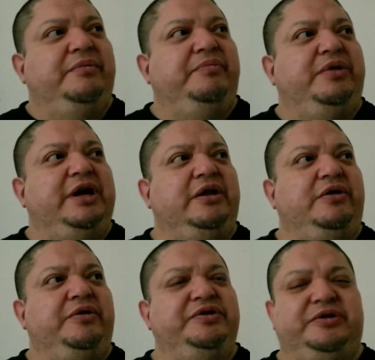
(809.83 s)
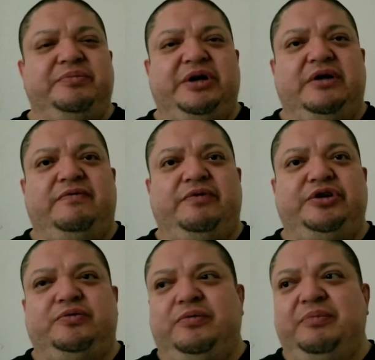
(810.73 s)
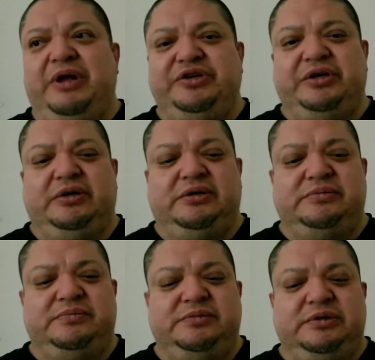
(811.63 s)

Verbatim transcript: but I learned some kind of ritual magic um,